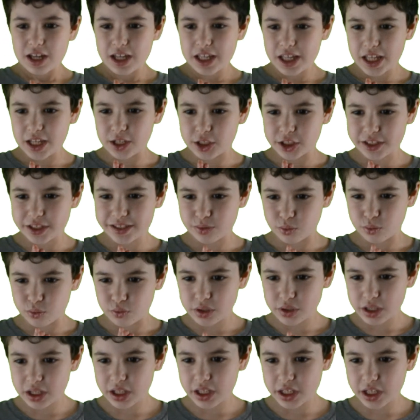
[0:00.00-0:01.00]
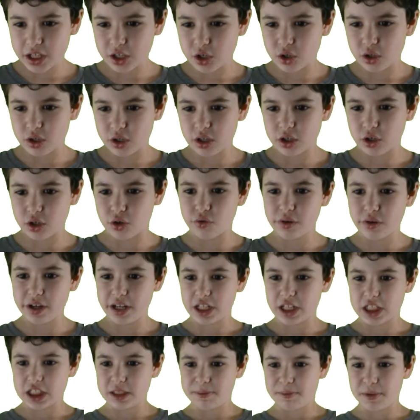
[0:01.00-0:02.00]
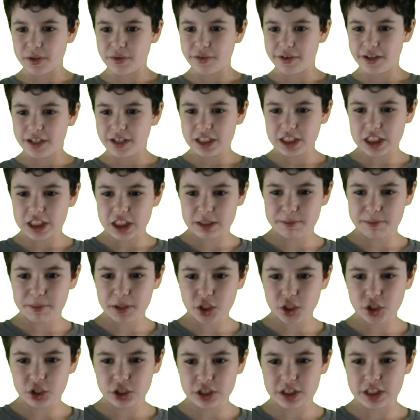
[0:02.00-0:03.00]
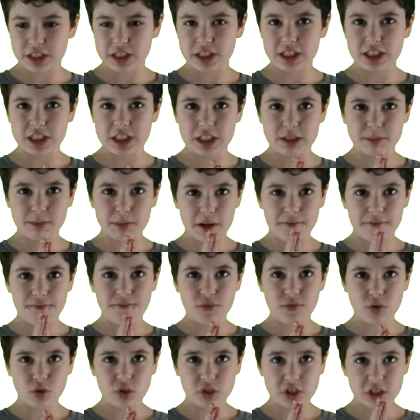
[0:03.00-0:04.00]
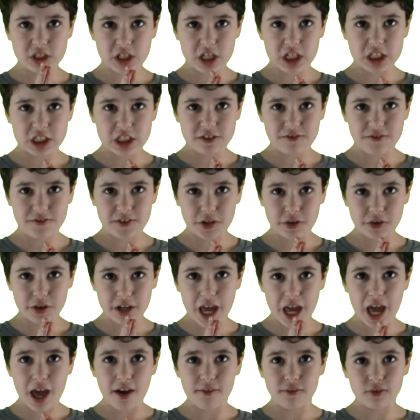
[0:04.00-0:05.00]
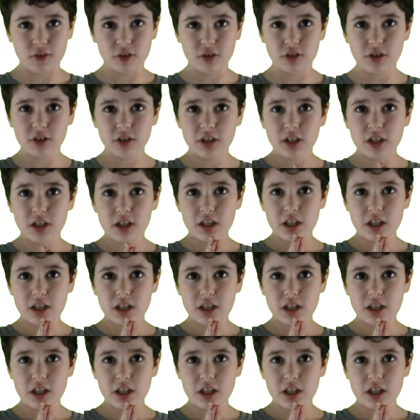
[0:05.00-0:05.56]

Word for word: It's really a great experience, especially since this is my first science fair ever.